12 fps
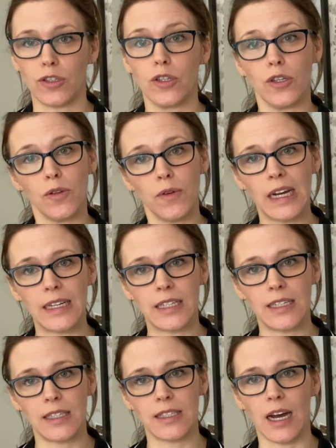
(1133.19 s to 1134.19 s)
So you get to
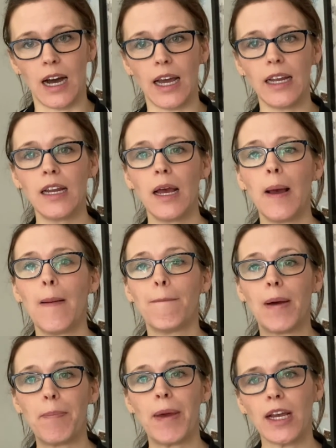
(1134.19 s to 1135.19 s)
decide,
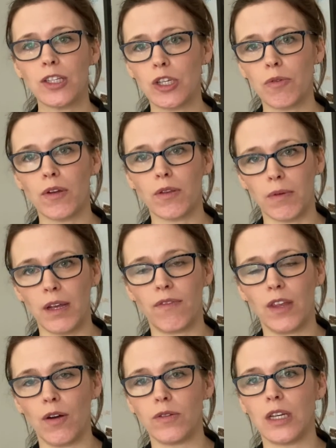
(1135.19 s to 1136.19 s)
but pick 2 or 3 of
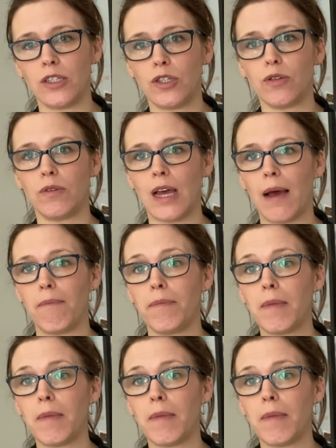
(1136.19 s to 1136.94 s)
those and do them.